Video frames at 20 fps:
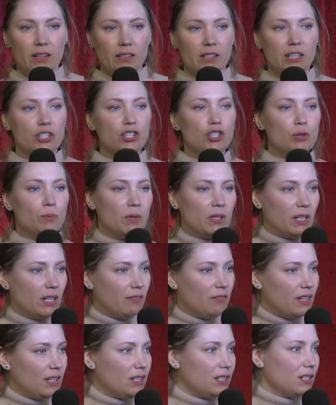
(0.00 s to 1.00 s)
did you
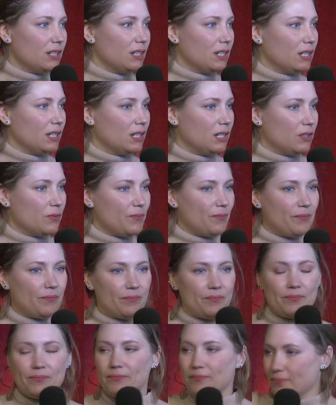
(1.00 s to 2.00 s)
believe it?
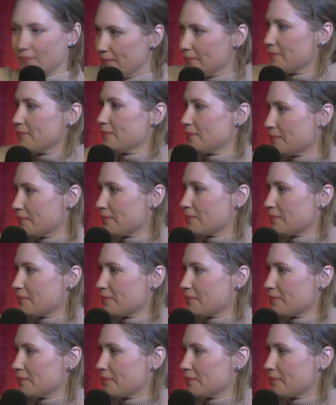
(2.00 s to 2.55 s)
Yes.